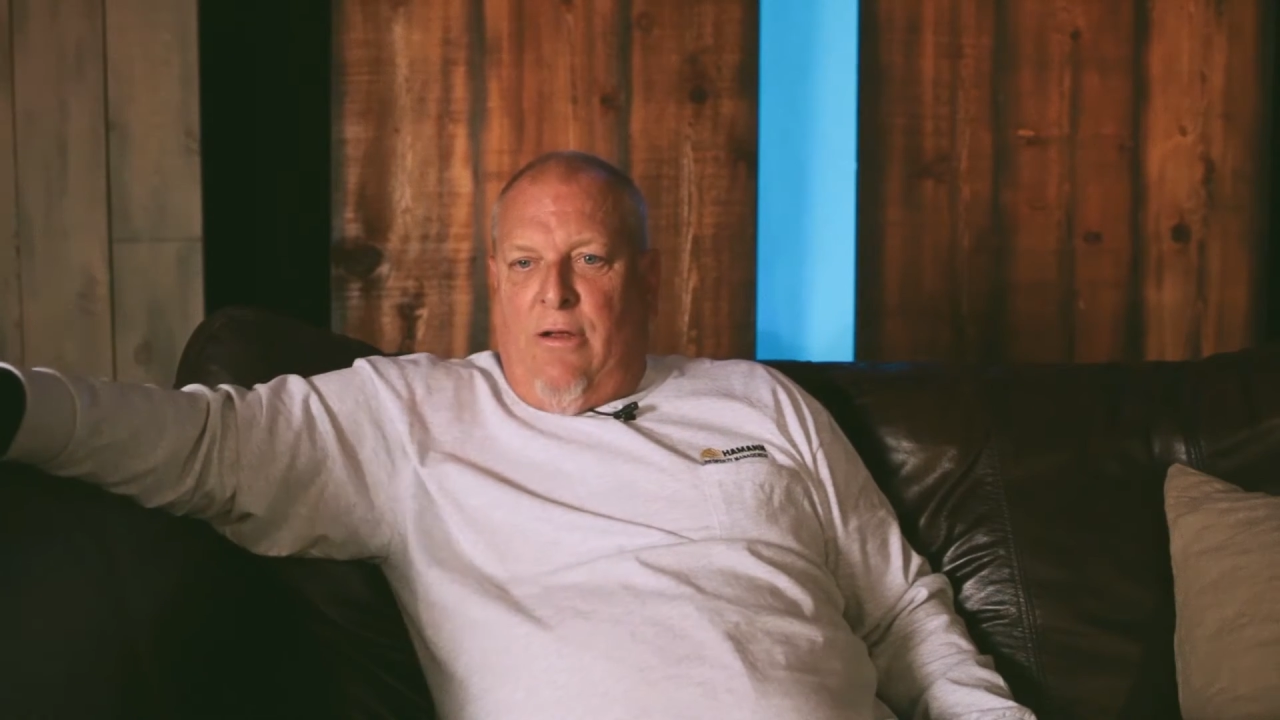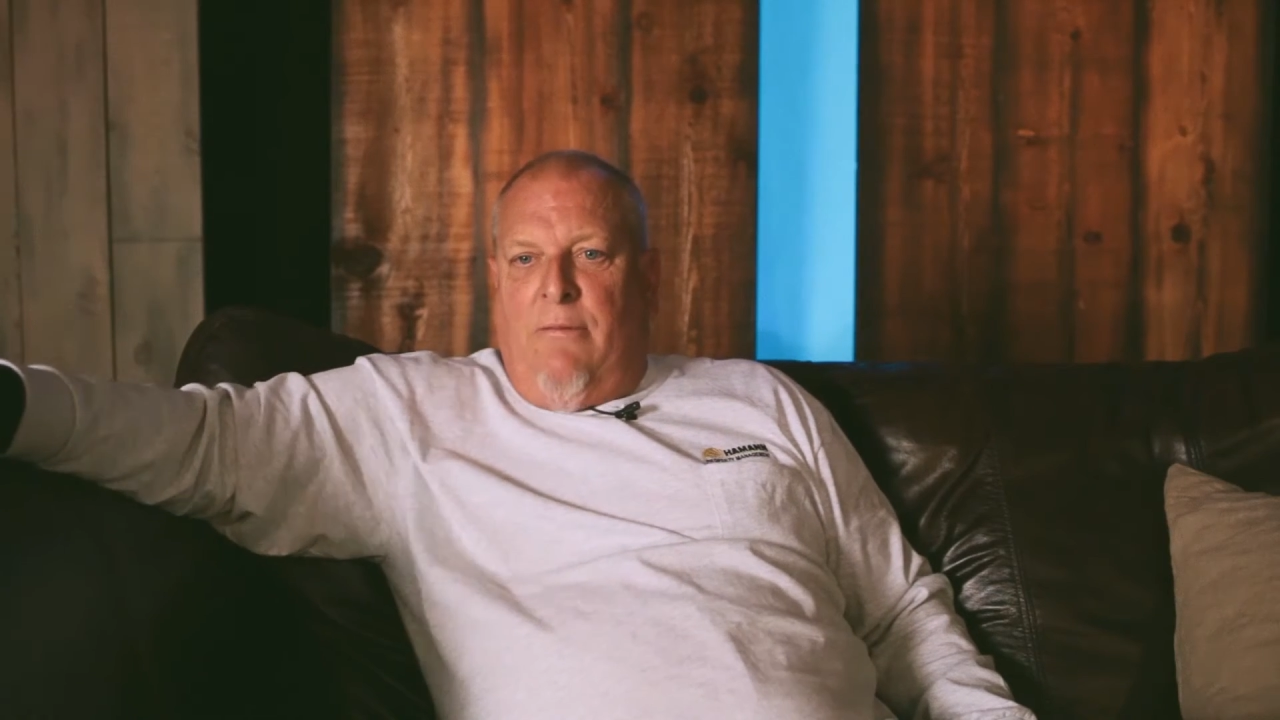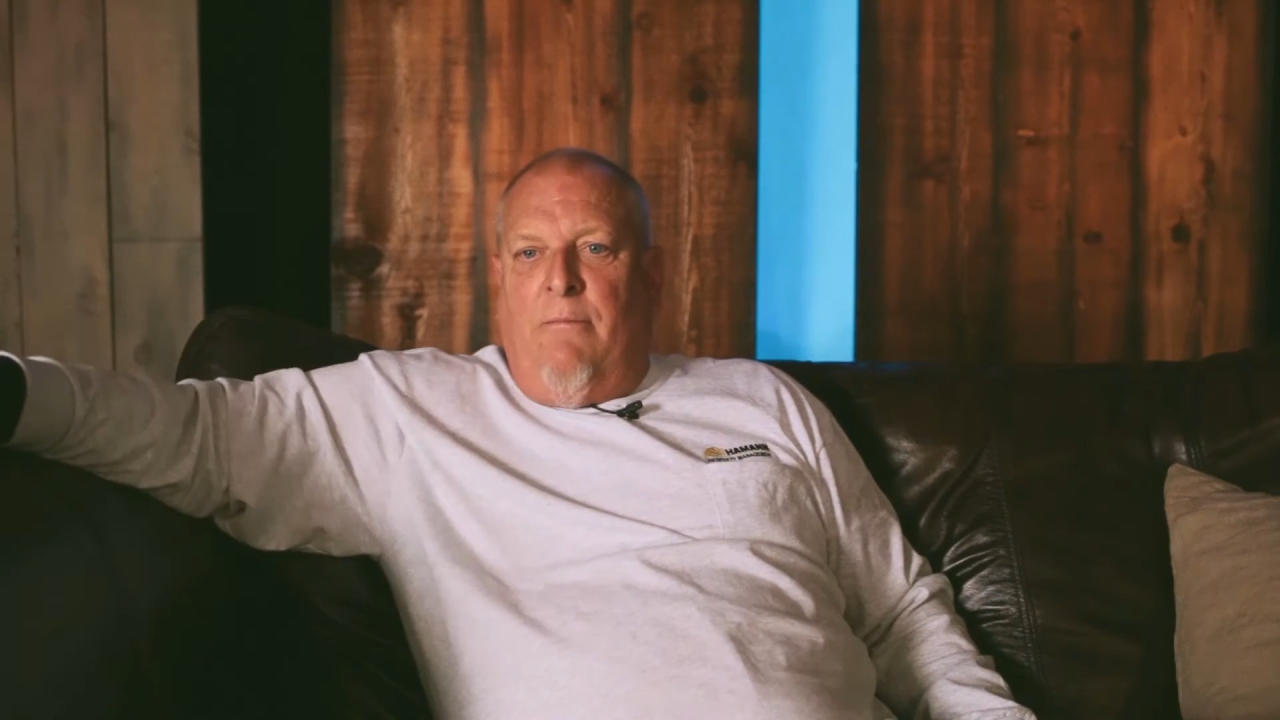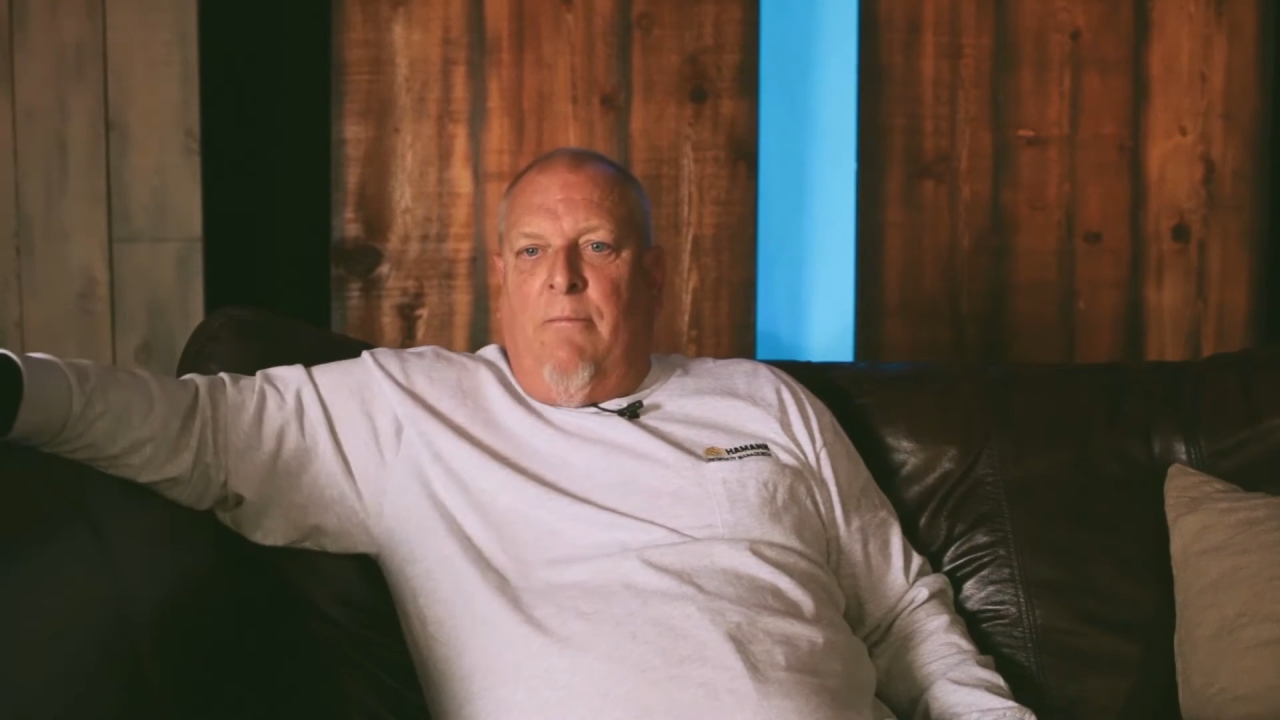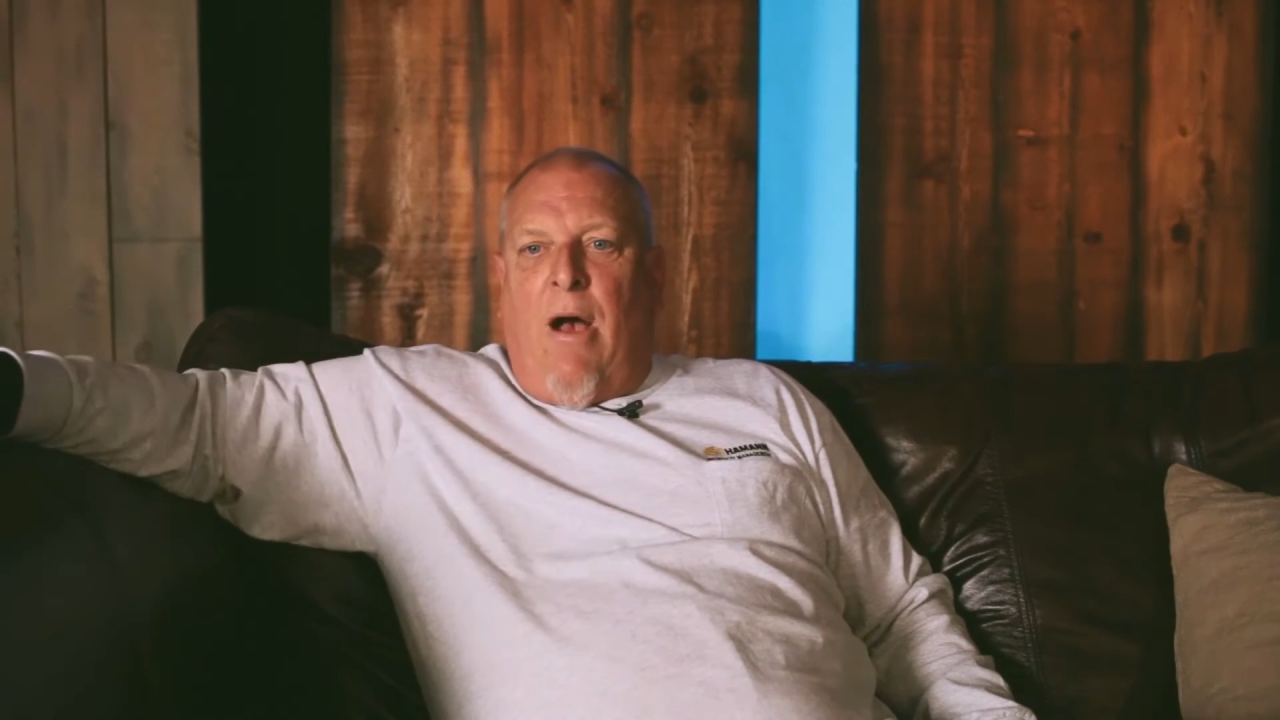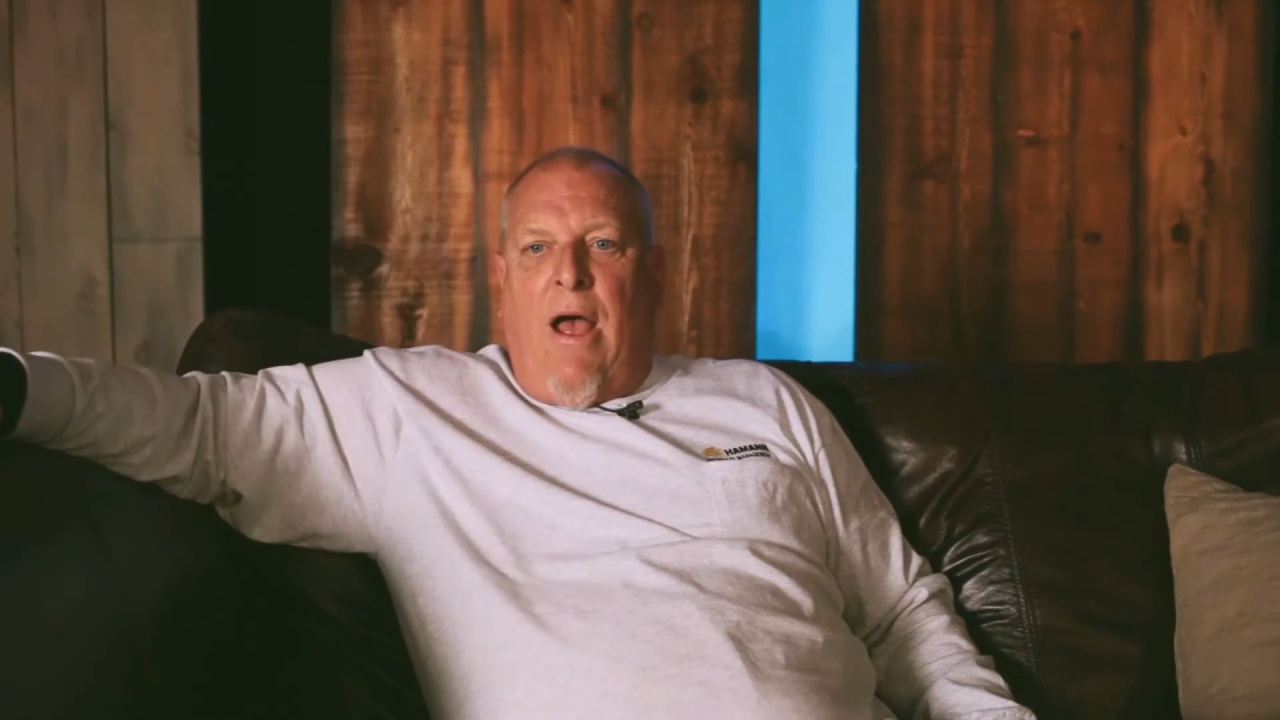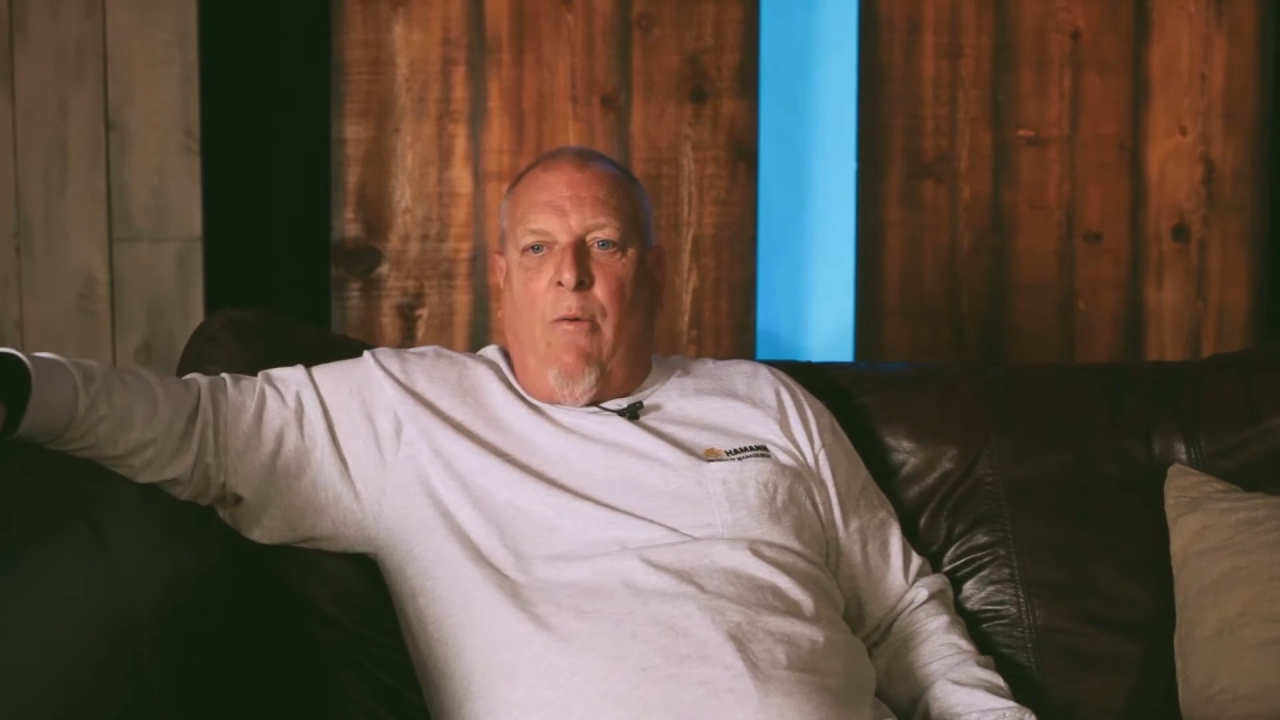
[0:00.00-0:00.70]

my